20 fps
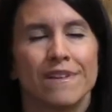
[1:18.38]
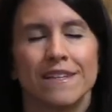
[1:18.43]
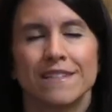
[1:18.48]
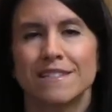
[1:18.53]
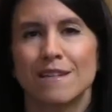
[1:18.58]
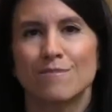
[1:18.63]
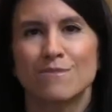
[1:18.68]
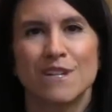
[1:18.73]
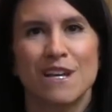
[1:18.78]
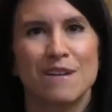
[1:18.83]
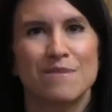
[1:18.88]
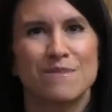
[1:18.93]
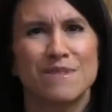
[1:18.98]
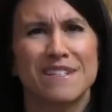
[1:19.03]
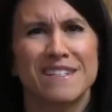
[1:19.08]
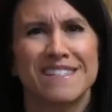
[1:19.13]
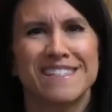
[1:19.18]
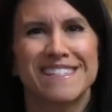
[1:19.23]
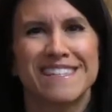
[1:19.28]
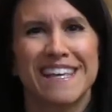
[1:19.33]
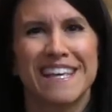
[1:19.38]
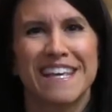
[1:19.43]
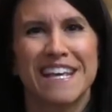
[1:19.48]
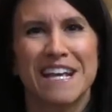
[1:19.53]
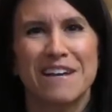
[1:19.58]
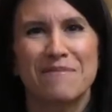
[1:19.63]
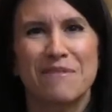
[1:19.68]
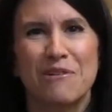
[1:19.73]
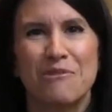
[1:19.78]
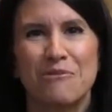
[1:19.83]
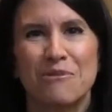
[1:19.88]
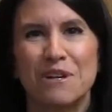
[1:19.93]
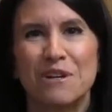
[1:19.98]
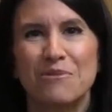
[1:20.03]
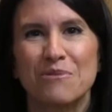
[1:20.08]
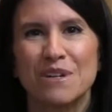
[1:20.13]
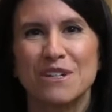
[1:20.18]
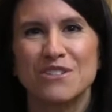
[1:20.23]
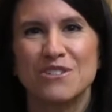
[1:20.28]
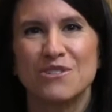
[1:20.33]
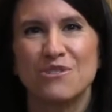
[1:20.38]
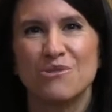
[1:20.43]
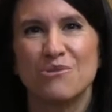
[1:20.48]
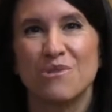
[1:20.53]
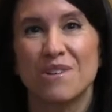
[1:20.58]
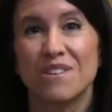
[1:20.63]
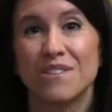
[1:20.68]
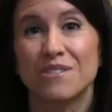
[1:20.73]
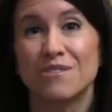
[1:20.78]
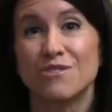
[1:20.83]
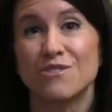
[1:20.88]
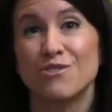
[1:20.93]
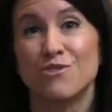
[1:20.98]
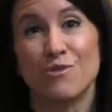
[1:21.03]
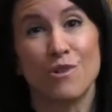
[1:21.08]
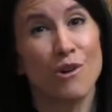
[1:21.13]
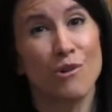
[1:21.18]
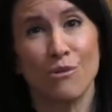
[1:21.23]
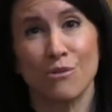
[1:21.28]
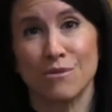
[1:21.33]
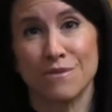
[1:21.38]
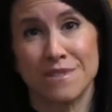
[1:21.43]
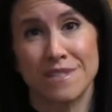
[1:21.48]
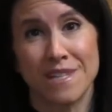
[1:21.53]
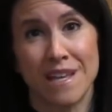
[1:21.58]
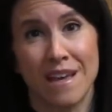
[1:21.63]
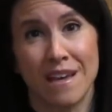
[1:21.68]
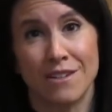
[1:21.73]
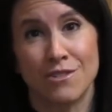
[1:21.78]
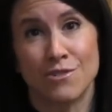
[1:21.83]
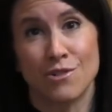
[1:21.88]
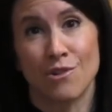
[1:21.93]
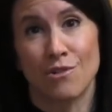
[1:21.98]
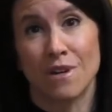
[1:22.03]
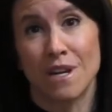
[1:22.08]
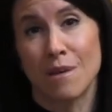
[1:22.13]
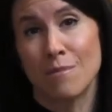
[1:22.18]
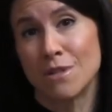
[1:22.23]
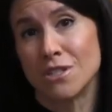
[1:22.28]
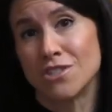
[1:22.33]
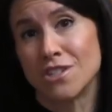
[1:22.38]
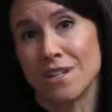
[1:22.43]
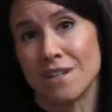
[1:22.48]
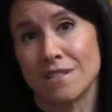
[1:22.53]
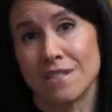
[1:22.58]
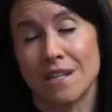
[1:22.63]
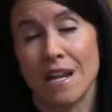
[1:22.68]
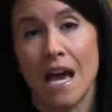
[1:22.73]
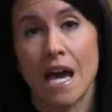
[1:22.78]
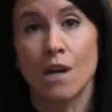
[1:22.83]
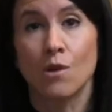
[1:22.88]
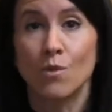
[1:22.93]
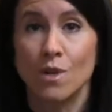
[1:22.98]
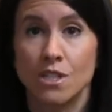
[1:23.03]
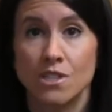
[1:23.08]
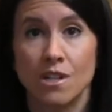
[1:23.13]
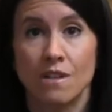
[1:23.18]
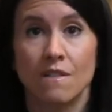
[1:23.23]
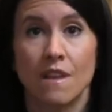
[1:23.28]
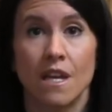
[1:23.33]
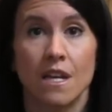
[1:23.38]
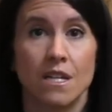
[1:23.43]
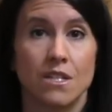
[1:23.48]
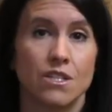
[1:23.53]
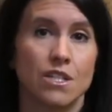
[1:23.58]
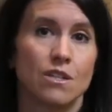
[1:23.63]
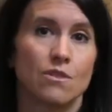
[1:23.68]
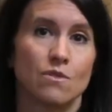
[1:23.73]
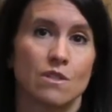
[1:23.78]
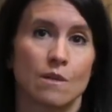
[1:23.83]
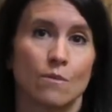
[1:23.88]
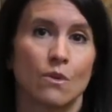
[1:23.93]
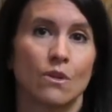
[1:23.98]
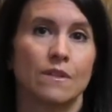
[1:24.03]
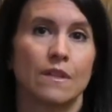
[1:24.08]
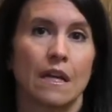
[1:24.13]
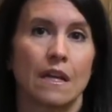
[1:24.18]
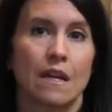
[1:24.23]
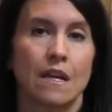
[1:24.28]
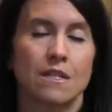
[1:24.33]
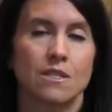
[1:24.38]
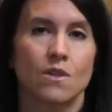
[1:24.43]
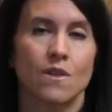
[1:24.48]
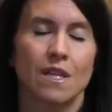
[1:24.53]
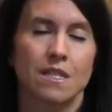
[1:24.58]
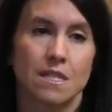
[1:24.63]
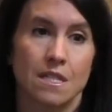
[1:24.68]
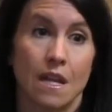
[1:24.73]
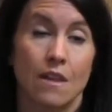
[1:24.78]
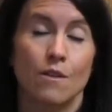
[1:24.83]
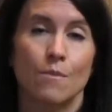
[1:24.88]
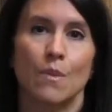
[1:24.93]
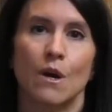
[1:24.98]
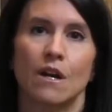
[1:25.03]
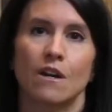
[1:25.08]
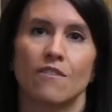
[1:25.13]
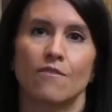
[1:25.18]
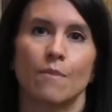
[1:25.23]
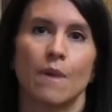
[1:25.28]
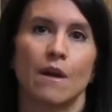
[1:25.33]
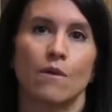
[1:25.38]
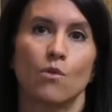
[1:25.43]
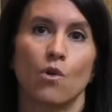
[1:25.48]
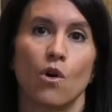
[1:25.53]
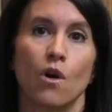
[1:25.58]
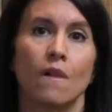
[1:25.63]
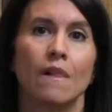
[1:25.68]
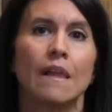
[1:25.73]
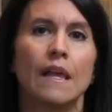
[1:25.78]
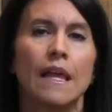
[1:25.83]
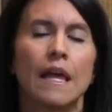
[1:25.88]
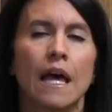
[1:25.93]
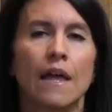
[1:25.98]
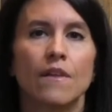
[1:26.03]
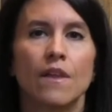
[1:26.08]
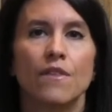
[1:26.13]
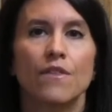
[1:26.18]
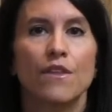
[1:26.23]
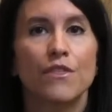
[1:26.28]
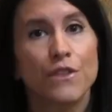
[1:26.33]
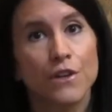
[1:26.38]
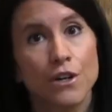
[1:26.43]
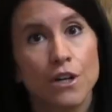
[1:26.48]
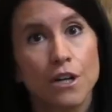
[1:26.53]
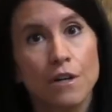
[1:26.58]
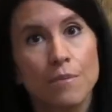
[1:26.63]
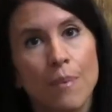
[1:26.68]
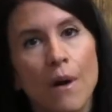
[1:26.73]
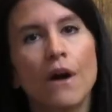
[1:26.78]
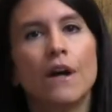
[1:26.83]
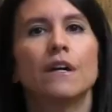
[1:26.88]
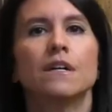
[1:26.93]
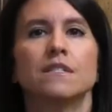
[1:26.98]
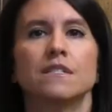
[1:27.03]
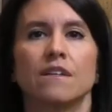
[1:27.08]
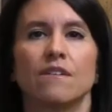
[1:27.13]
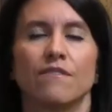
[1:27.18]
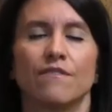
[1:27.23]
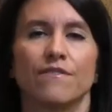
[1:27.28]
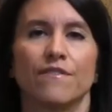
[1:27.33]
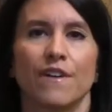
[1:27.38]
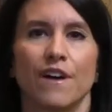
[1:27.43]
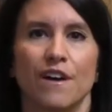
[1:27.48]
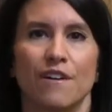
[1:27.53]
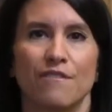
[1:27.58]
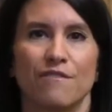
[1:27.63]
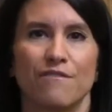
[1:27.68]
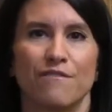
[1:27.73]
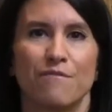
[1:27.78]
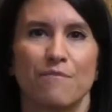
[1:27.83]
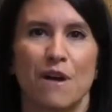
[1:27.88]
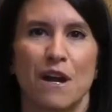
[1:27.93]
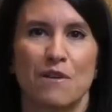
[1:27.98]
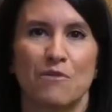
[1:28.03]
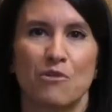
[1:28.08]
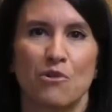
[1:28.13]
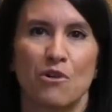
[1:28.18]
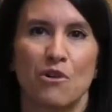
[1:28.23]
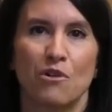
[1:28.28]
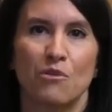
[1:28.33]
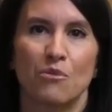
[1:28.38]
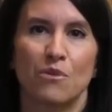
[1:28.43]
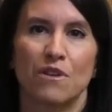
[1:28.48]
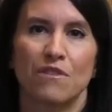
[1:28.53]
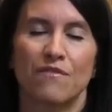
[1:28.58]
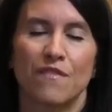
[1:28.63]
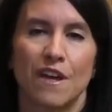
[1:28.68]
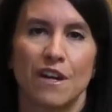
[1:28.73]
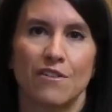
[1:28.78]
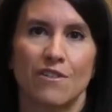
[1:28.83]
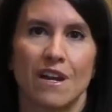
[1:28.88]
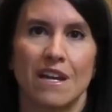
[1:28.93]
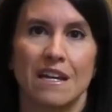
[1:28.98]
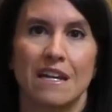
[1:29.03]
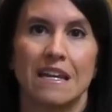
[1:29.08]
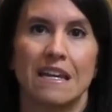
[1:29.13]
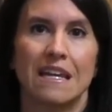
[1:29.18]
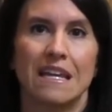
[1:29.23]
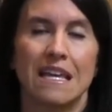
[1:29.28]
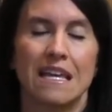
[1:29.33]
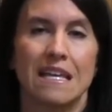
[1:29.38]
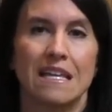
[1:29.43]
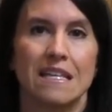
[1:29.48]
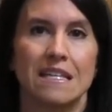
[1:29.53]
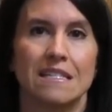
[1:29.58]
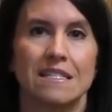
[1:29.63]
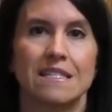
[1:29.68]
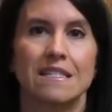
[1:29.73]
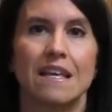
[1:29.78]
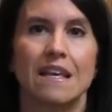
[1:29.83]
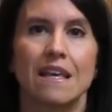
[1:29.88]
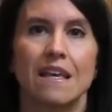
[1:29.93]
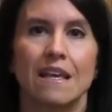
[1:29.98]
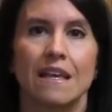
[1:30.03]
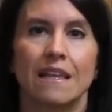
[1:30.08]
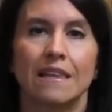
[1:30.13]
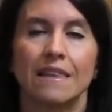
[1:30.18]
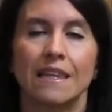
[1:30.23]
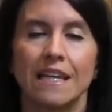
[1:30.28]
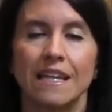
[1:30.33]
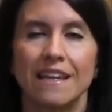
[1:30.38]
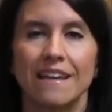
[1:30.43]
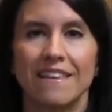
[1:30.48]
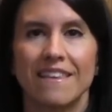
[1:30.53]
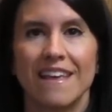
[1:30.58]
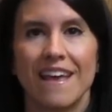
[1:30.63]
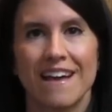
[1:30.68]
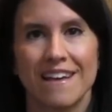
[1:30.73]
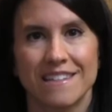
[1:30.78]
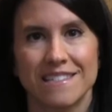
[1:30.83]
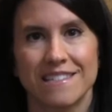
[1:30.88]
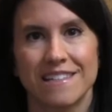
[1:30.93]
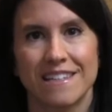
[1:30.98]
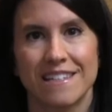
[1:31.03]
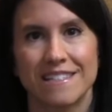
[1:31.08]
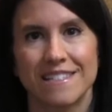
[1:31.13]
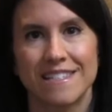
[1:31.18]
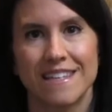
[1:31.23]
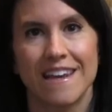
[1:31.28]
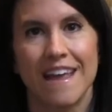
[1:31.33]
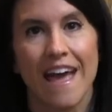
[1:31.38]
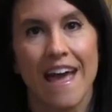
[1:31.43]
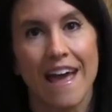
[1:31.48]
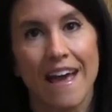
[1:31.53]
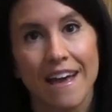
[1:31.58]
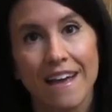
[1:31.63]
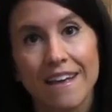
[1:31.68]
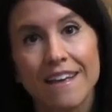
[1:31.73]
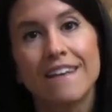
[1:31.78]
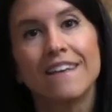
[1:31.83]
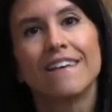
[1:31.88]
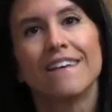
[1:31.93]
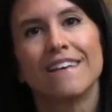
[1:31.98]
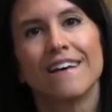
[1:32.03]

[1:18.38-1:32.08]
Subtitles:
Sometimes it's thinking about what do we do with drones and drone images and how do we turn that into usable data. So that's another part of my role. And then the third part of my role with Federated is leading the Excellence in Ag